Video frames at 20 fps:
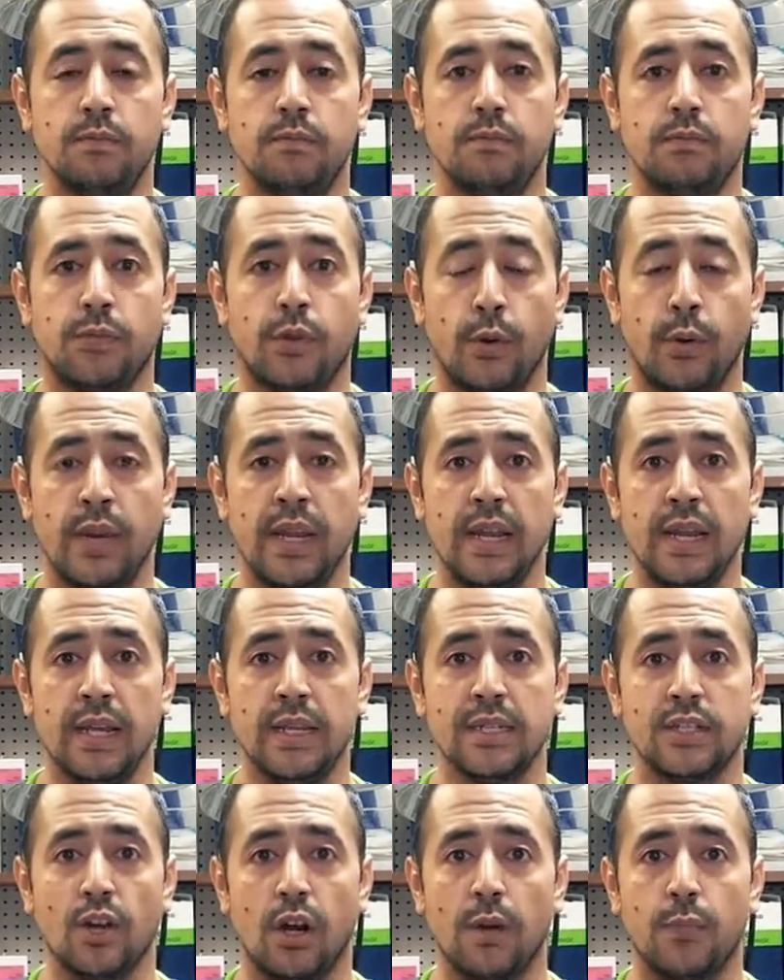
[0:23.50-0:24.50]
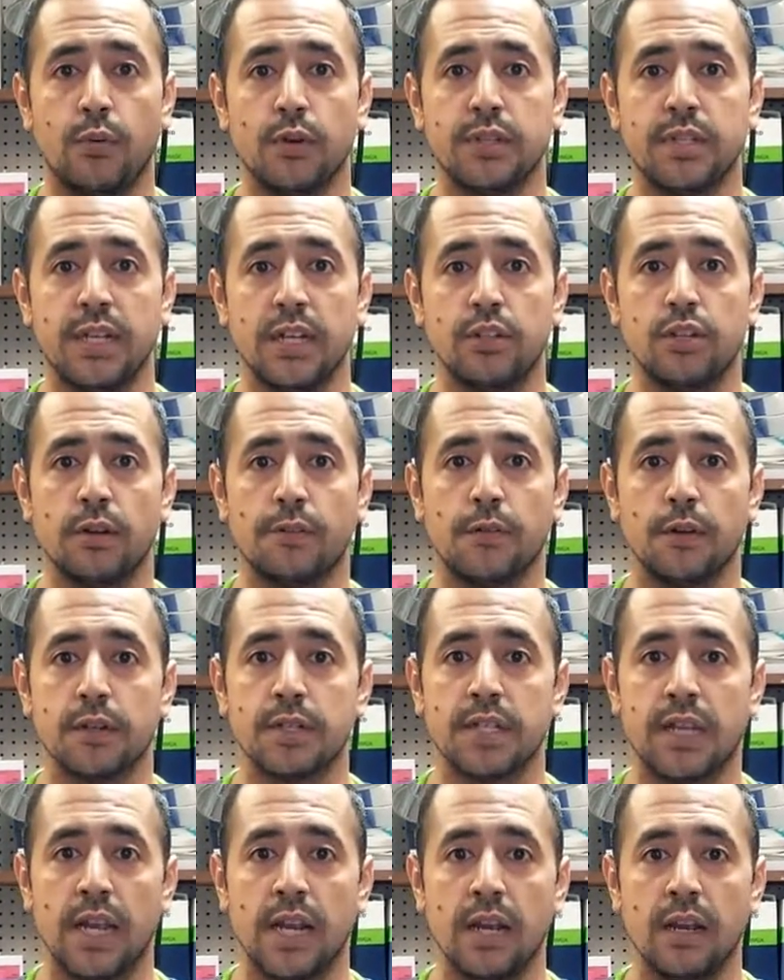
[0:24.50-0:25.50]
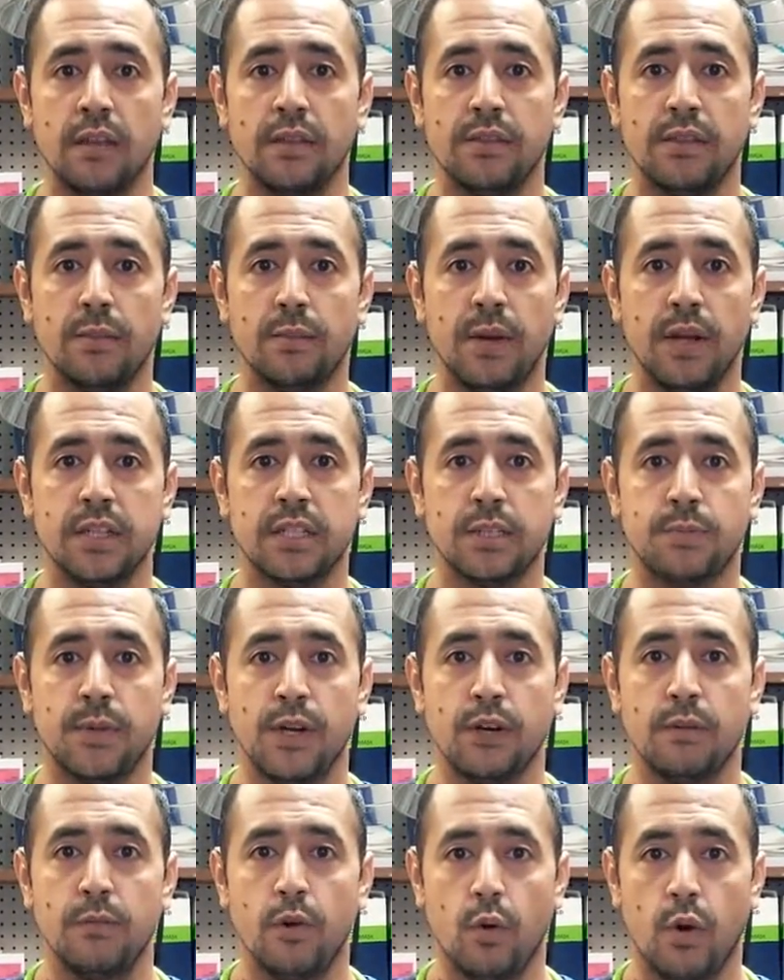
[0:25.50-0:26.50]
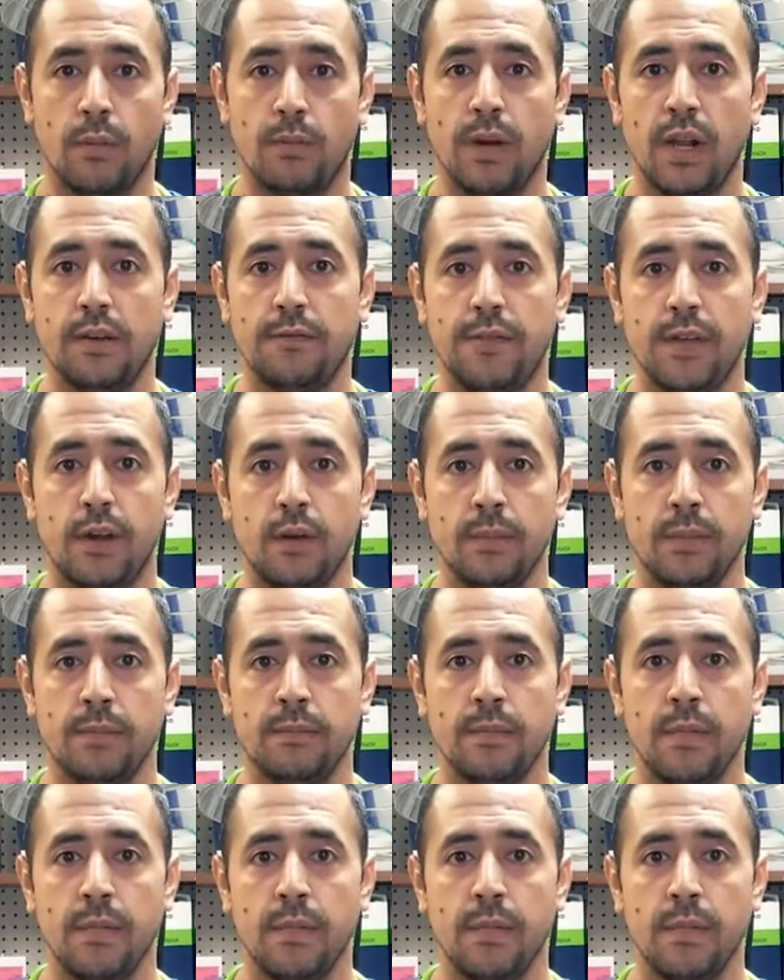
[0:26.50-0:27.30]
3 is our procedure for staining the blood smear or blood film.